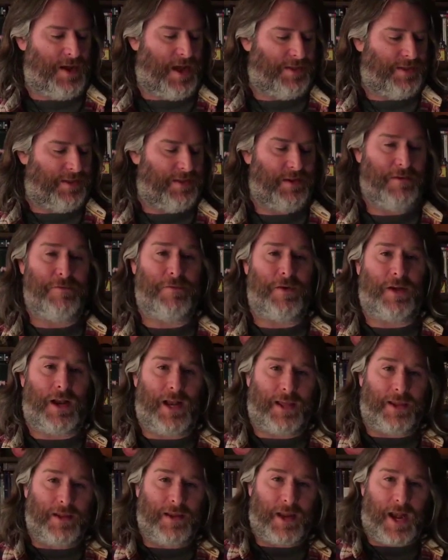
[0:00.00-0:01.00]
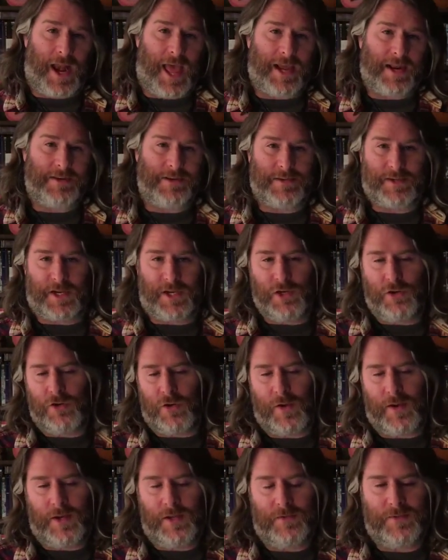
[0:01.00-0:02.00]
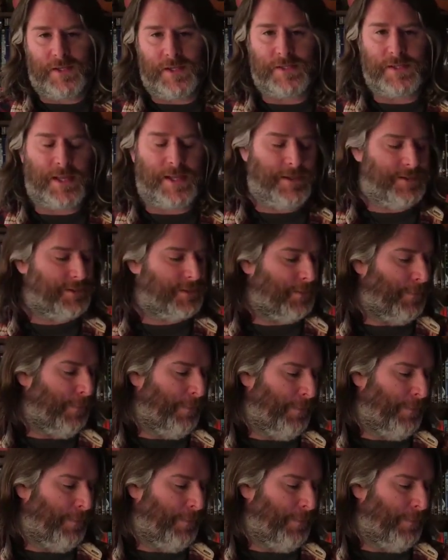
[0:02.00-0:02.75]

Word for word: other than for click and collect? Can you do any of these things?